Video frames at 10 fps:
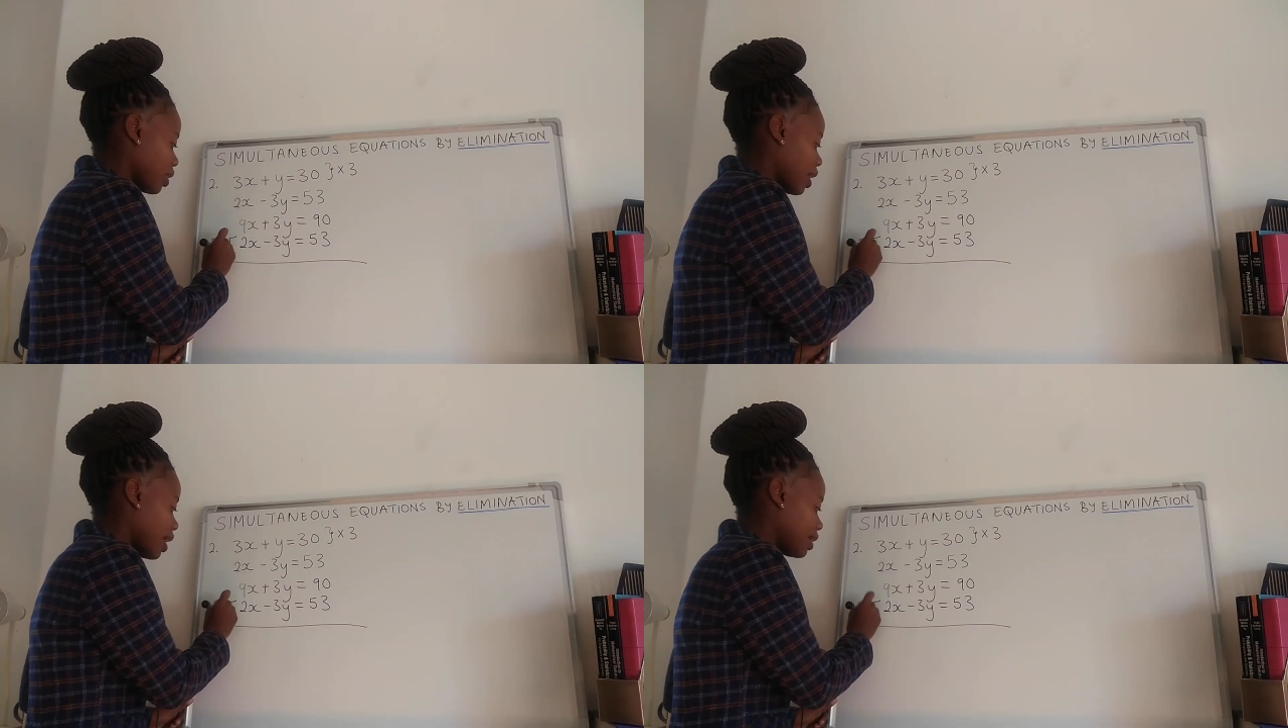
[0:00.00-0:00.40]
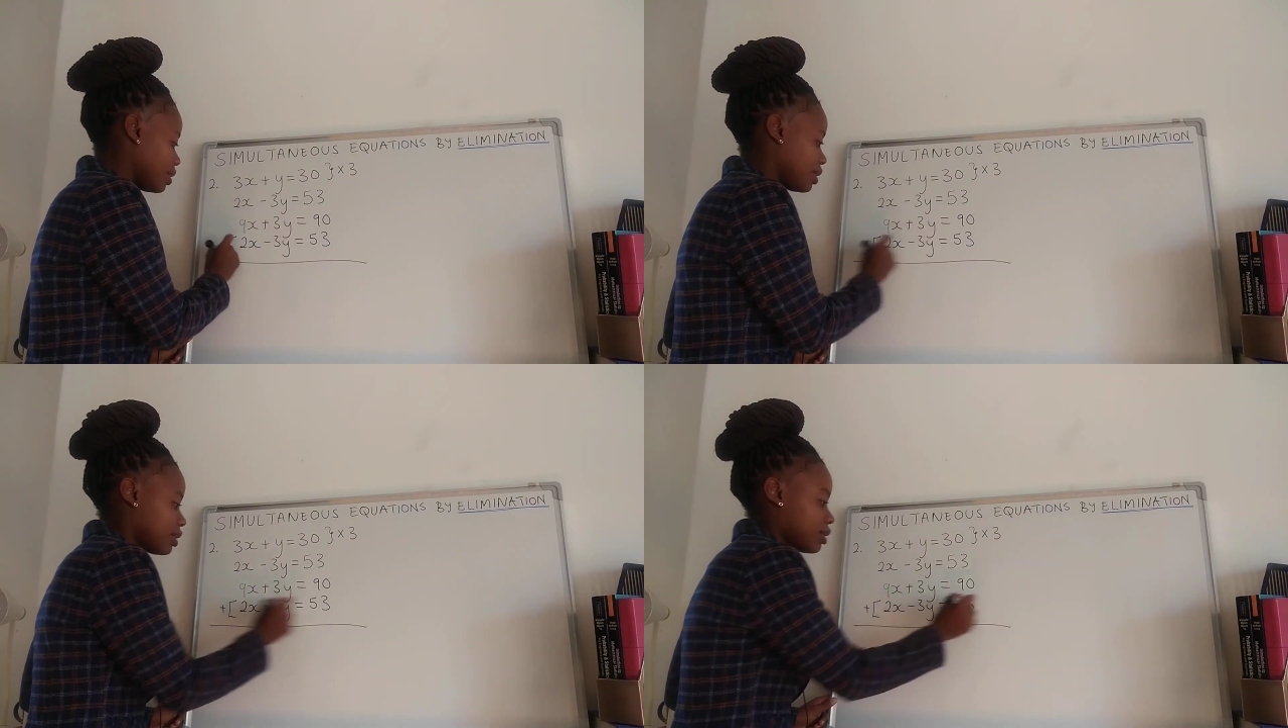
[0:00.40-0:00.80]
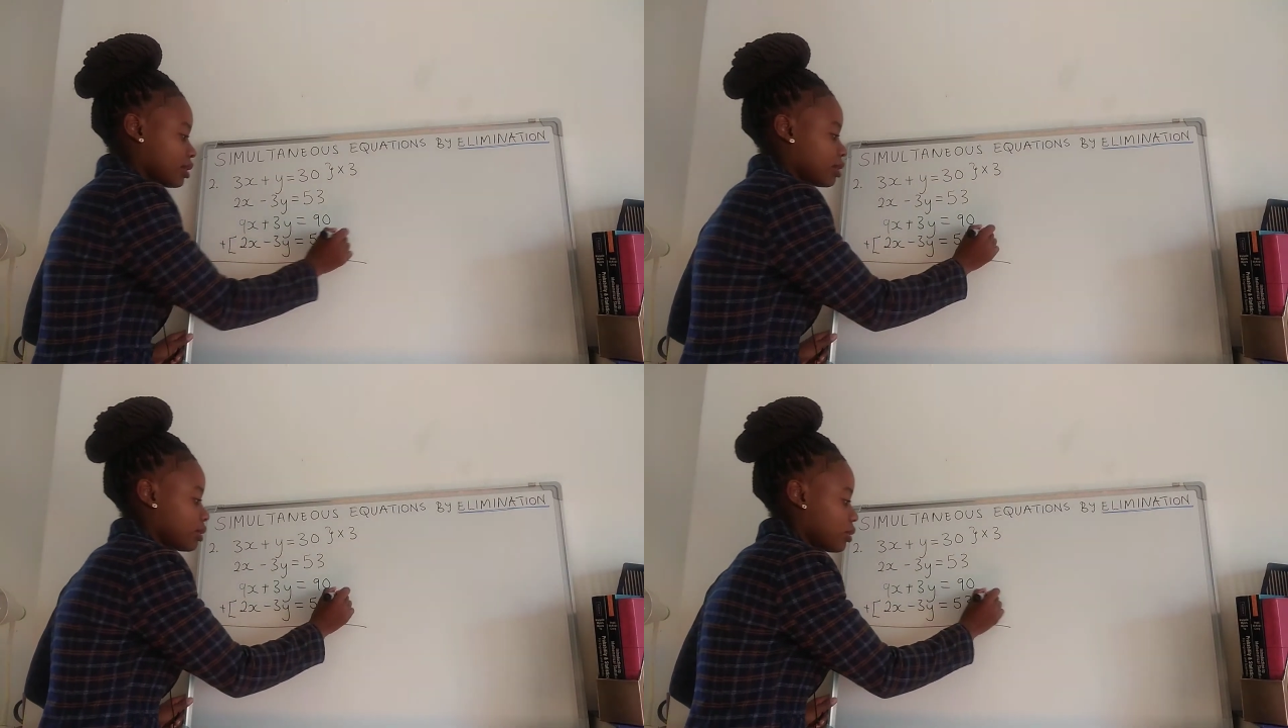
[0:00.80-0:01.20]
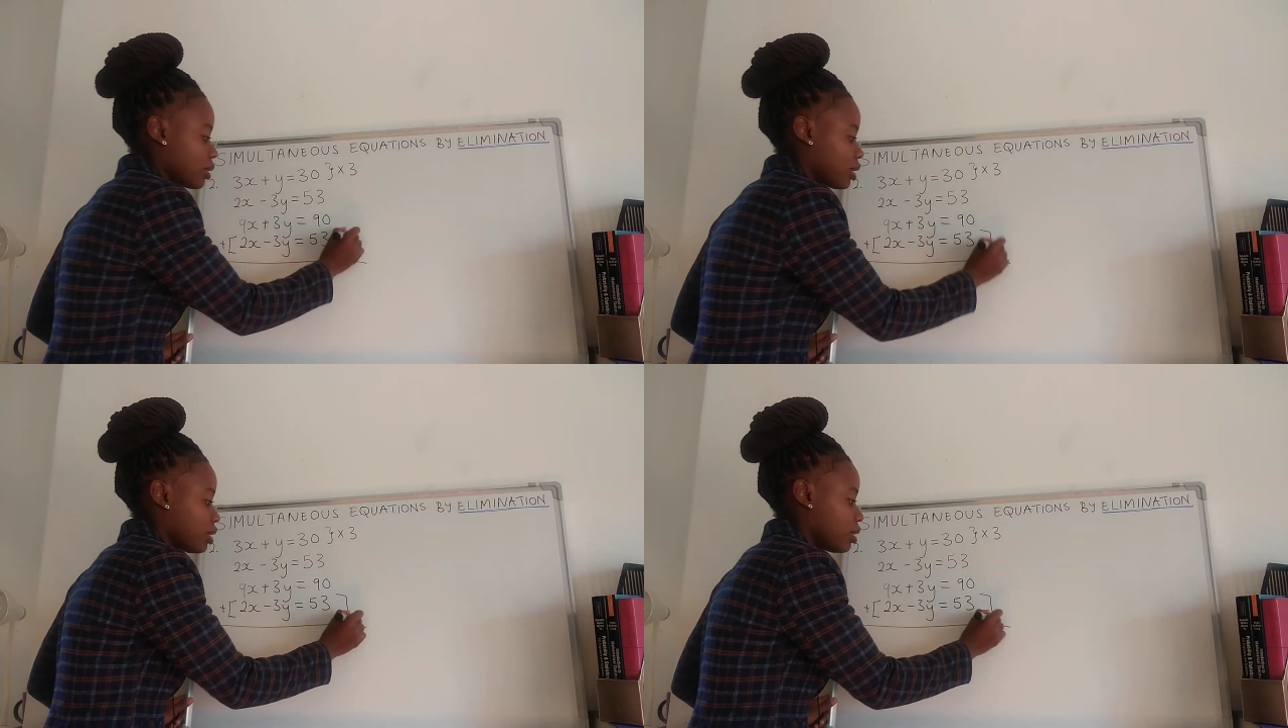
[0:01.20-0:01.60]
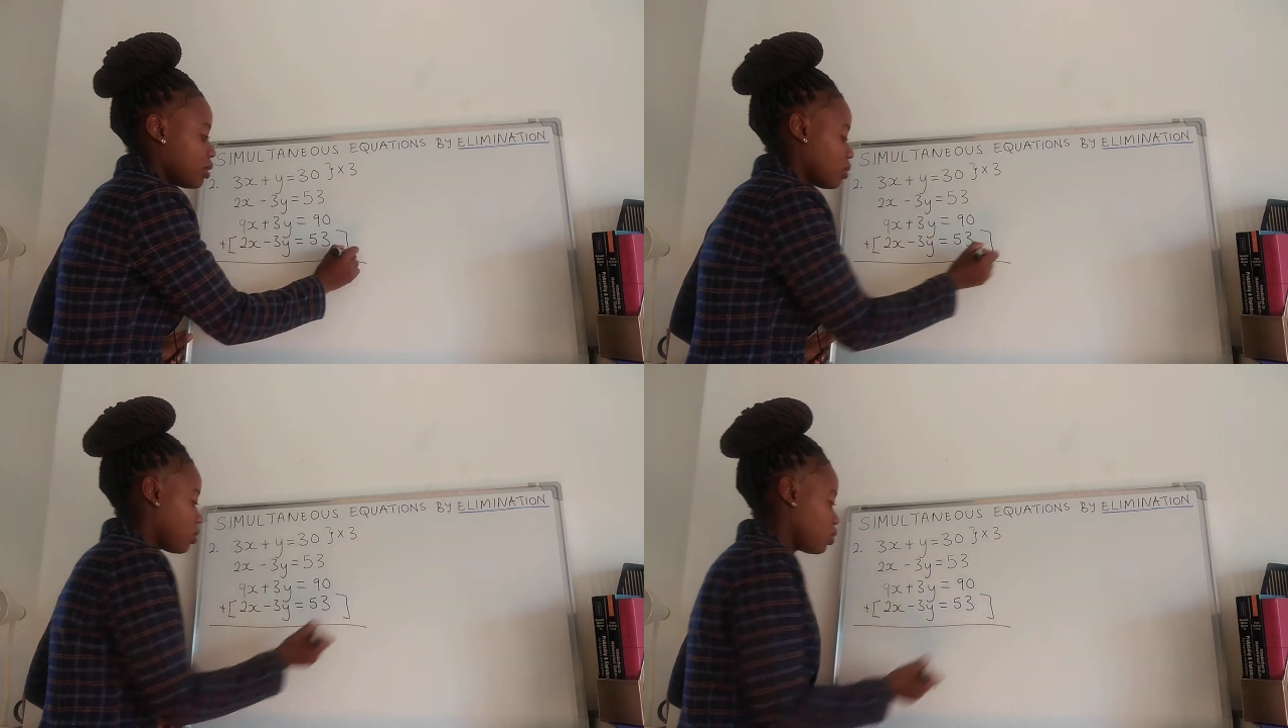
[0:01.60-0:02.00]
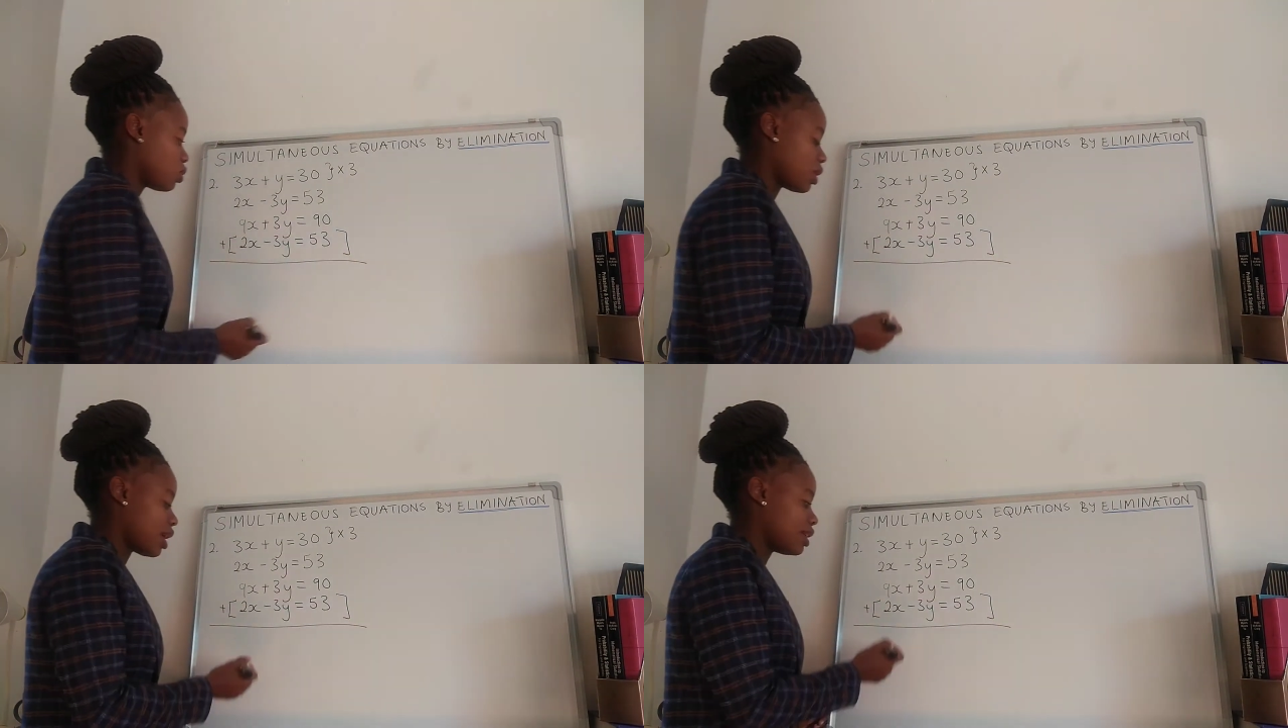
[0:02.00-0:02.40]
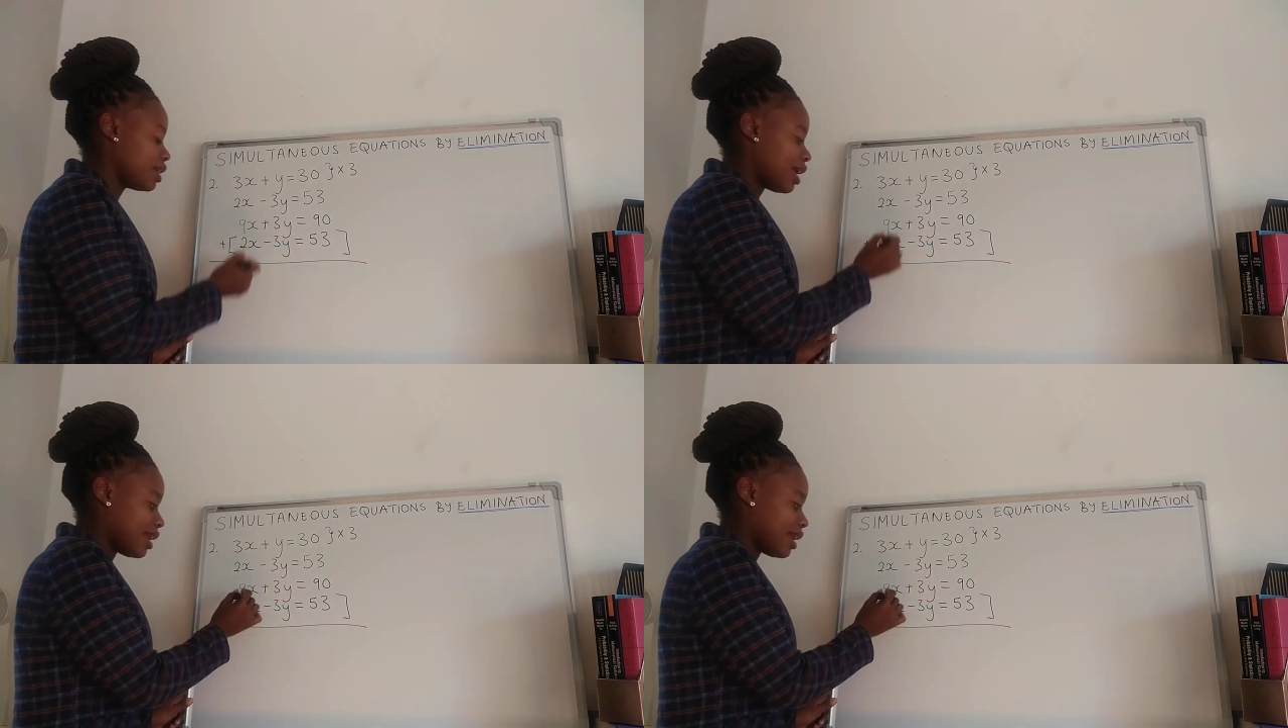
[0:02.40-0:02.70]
add. Okay, we're going to add